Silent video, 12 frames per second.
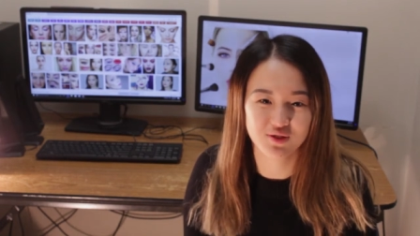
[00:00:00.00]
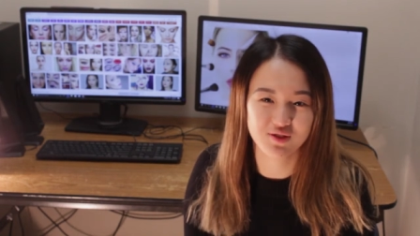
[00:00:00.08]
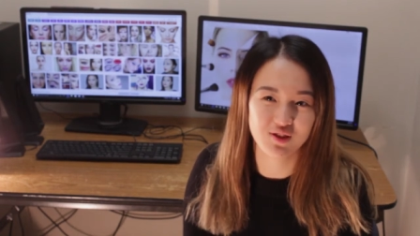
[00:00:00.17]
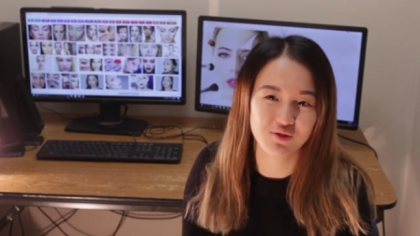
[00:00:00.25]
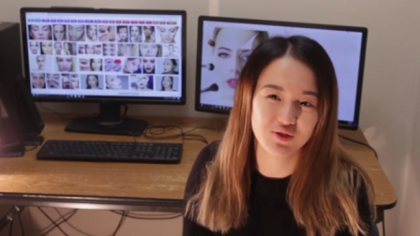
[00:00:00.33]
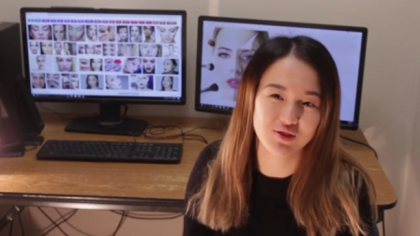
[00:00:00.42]

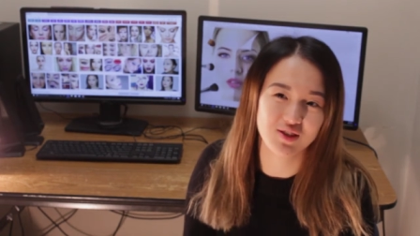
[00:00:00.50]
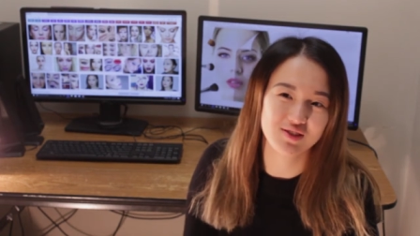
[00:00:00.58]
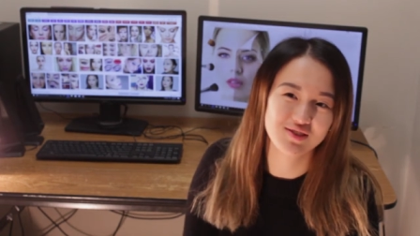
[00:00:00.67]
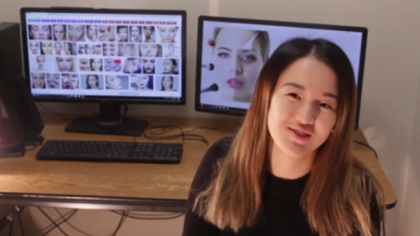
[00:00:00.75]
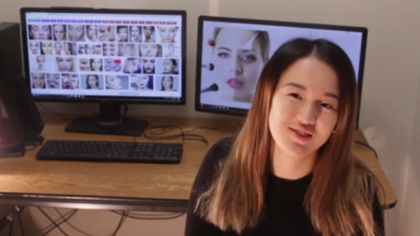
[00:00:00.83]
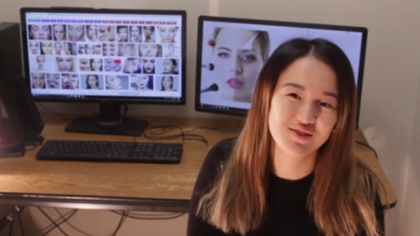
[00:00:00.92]
yourself with
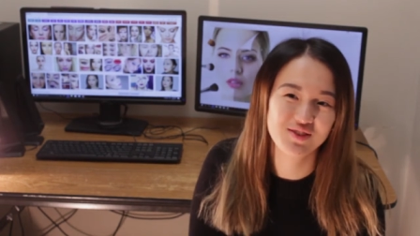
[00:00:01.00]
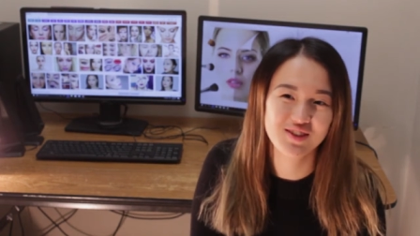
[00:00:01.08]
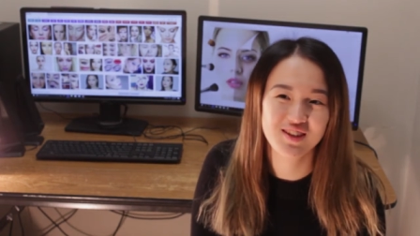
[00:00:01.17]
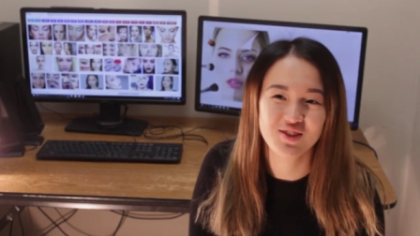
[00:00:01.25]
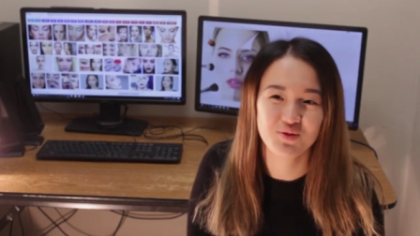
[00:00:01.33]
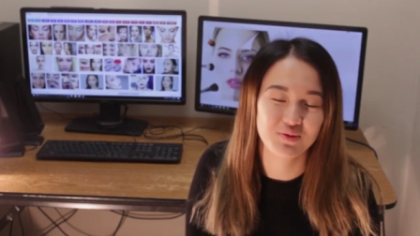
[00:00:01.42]
other
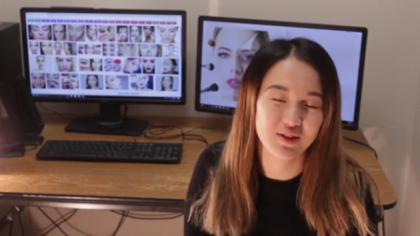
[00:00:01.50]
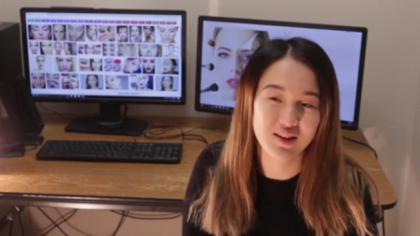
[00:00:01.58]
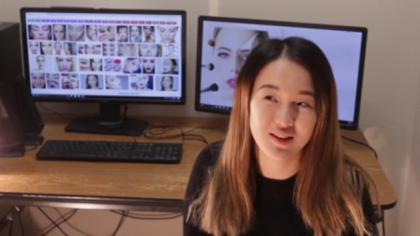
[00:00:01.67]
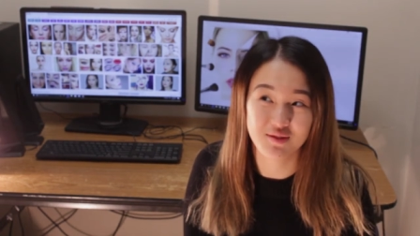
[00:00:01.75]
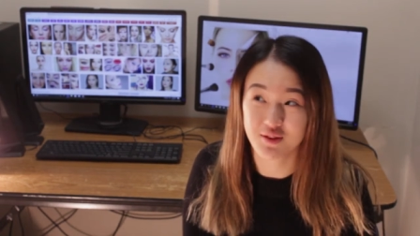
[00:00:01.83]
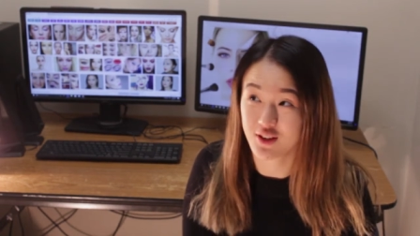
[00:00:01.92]
celebrity and be
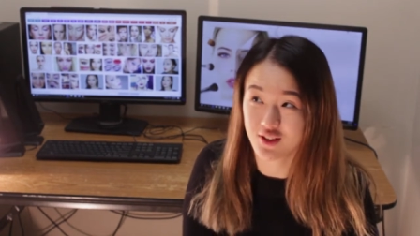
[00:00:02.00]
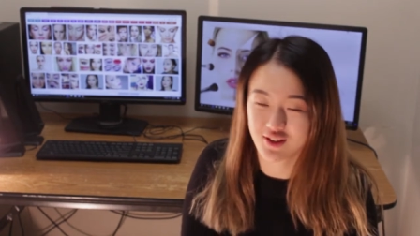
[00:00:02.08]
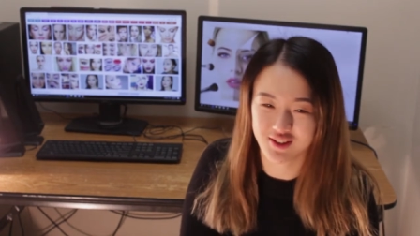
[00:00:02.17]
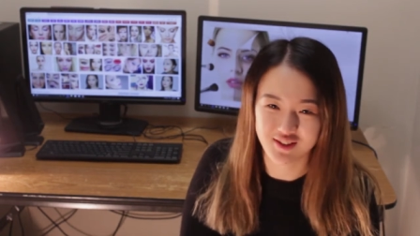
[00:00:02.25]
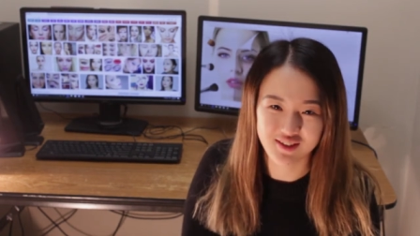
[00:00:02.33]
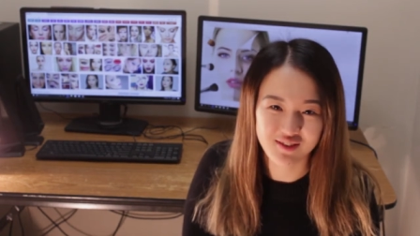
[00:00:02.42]
like, I'm not
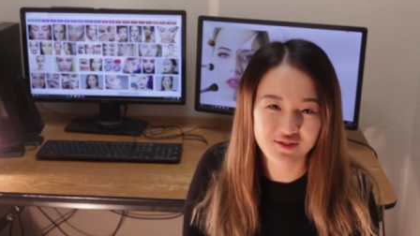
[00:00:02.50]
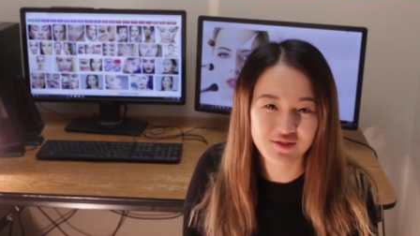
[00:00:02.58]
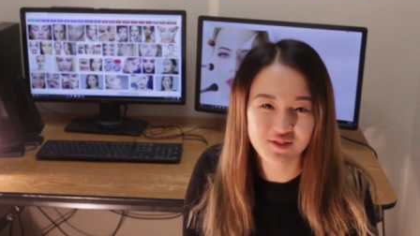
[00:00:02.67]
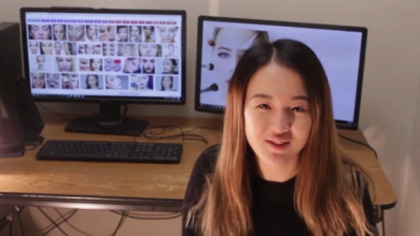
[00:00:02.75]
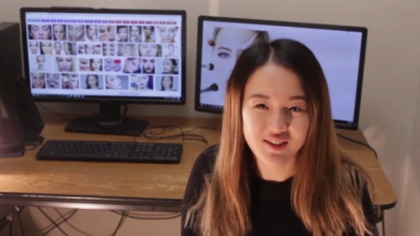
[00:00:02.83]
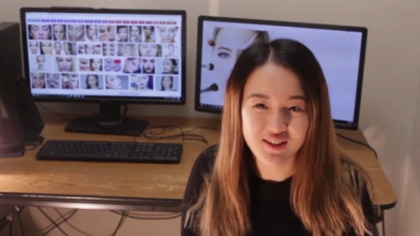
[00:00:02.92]
good enough.